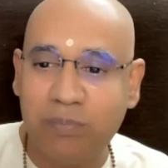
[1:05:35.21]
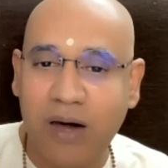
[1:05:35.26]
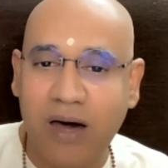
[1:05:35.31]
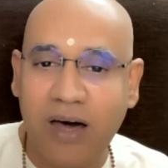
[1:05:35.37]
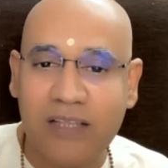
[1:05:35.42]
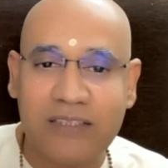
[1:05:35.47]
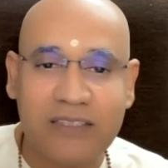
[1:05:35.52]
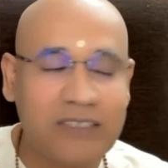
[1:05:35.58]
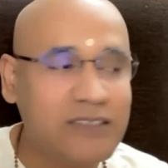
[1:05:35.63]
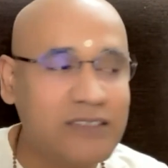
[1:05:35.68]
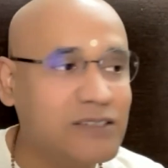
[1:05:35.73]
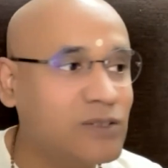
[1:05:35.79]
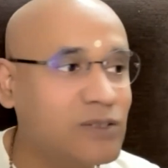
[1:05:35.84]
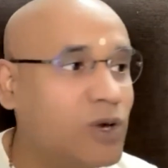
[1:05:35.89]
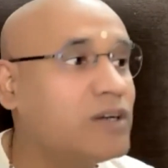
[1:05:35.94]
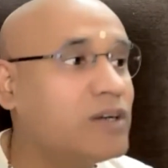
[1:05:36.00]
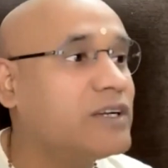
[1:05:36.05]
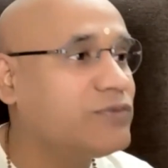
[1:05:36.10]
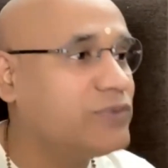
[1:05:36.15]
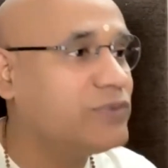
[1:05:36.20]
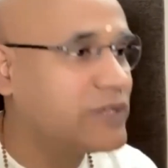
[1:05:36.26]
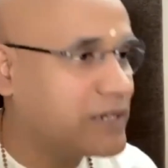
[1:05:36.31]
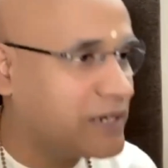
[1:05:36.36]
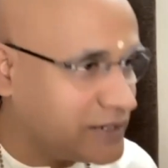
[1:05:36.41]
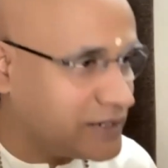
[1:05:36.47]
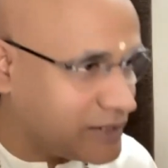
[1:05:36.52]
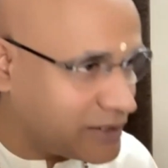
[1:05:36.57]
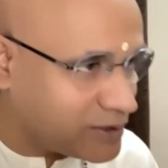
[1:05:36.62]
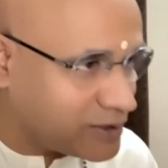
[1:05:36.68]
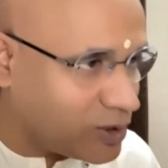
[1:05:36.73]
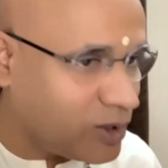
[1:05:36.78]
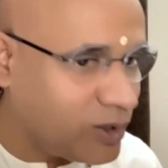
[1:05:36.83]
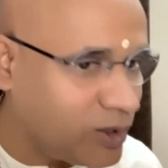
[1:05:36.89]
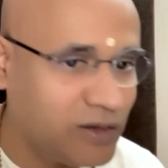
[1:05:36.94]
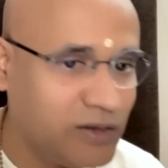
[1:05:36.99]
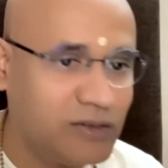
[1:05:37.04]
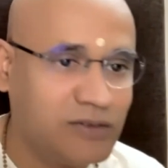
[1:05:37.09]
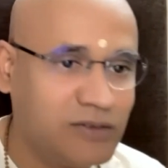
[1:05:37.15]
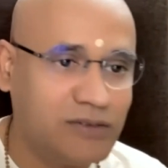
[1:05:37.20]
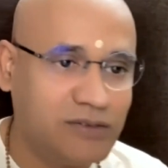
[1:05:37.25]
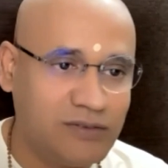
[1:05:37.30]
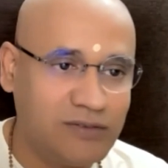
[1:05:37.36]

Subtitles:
path is not difficult at all.